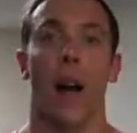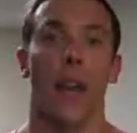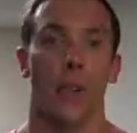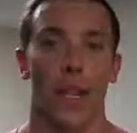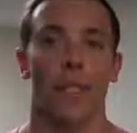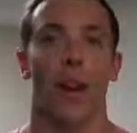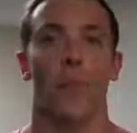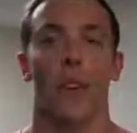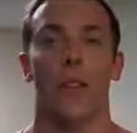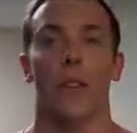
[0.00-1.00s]
contrast
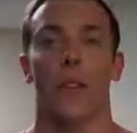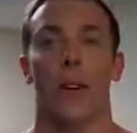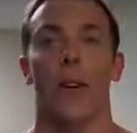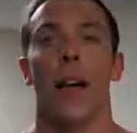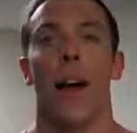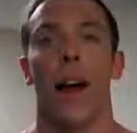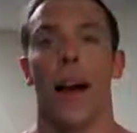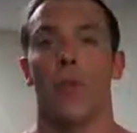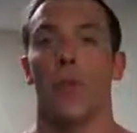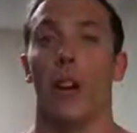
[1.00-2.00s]
therapy, if you will.
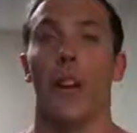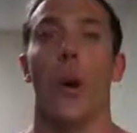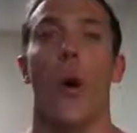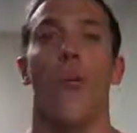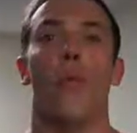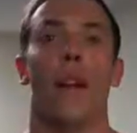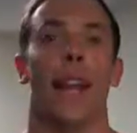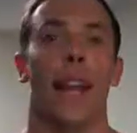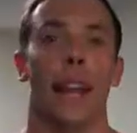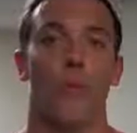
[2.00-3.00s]
We're going to go over
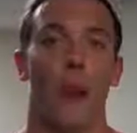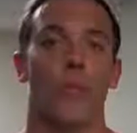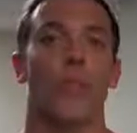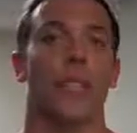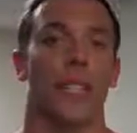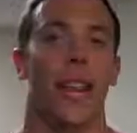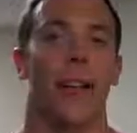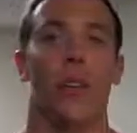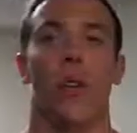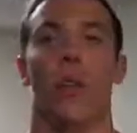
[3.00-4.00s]
and kind of run through a
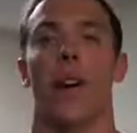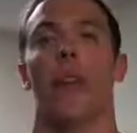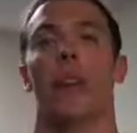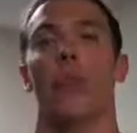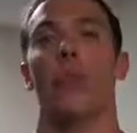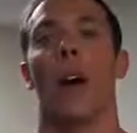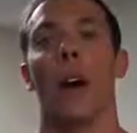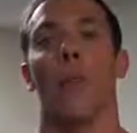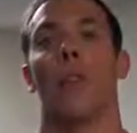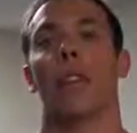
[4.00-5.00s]
scenario of what I do
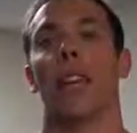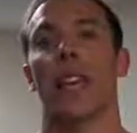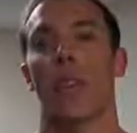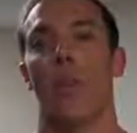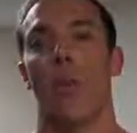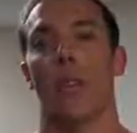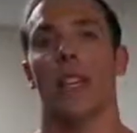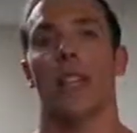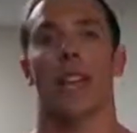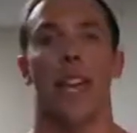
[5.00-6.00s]
first thing in the
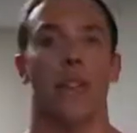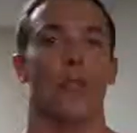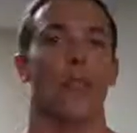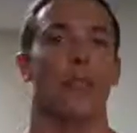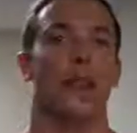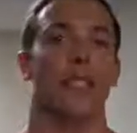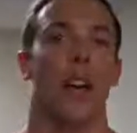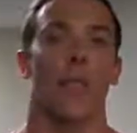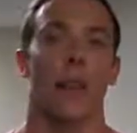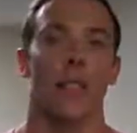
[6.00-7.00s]
morning to introduce
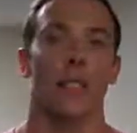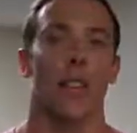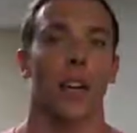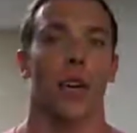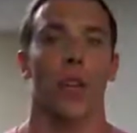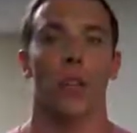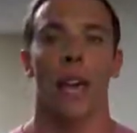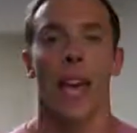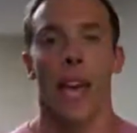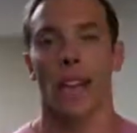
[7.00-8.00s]
myself into the
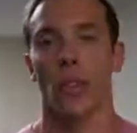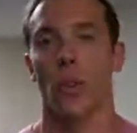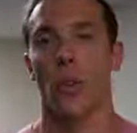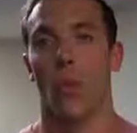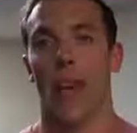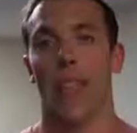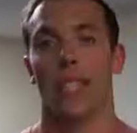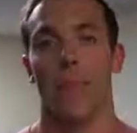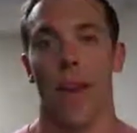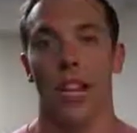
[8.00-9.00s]
cold and do it in a way
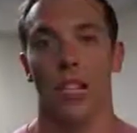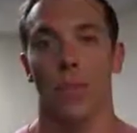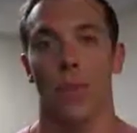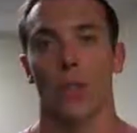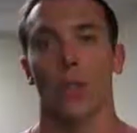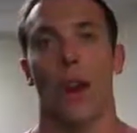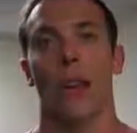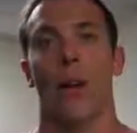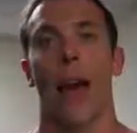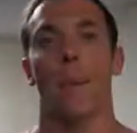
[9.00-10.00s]
that's manageable so
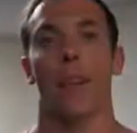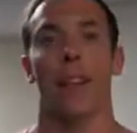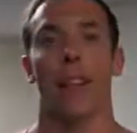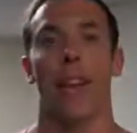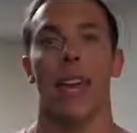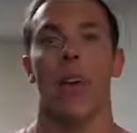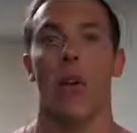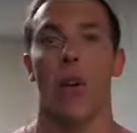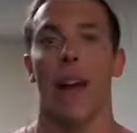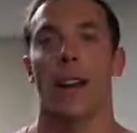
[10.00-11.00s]
I don't hyperventilate
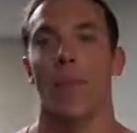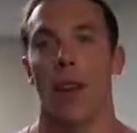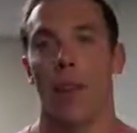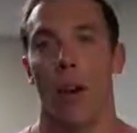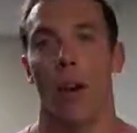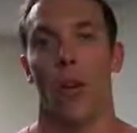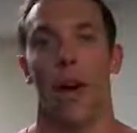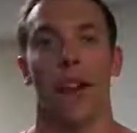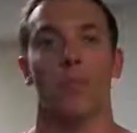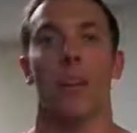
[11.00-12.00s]
or I don't wake up my whole
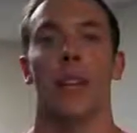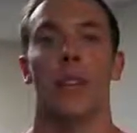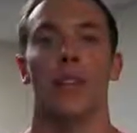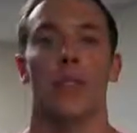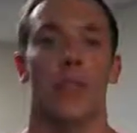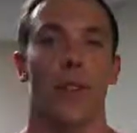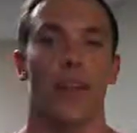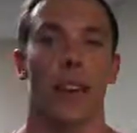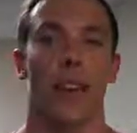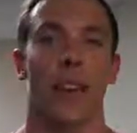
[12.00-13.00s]
house because I'm
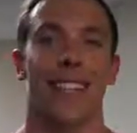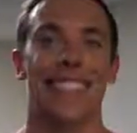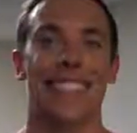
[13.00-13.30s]
screaming.